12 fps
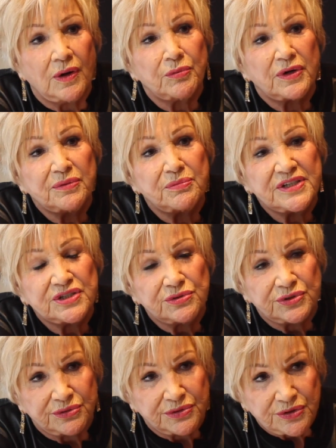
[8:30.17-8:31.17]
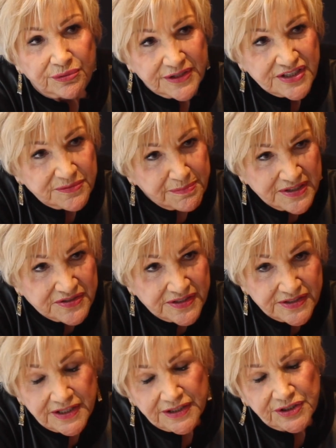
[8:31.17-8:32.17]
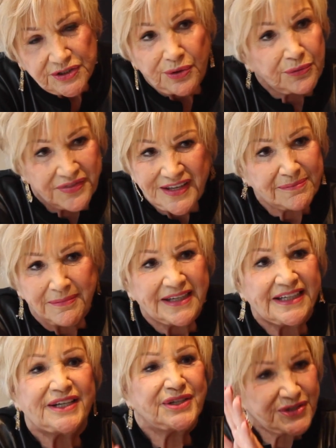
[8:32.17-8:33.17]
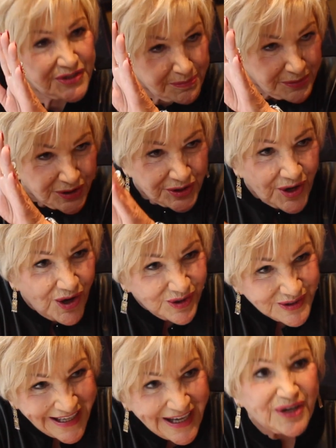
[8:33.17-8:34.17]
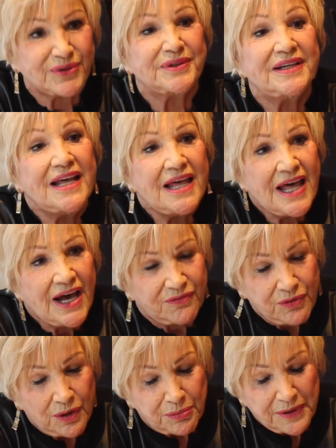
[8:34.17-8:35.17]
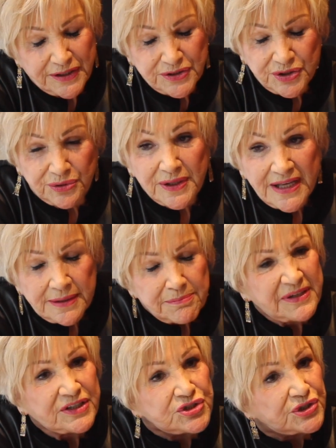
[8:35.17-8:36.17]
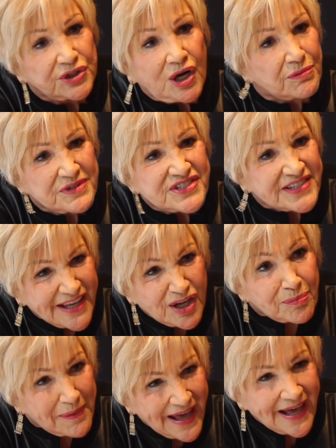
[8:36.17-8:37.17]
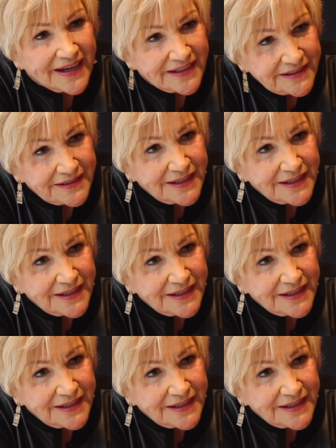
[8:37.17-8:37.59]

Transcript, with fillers: What can we do to increase business? And you don't think money. You just put it all down mm-hmm. of what we can do, because you can always scale back.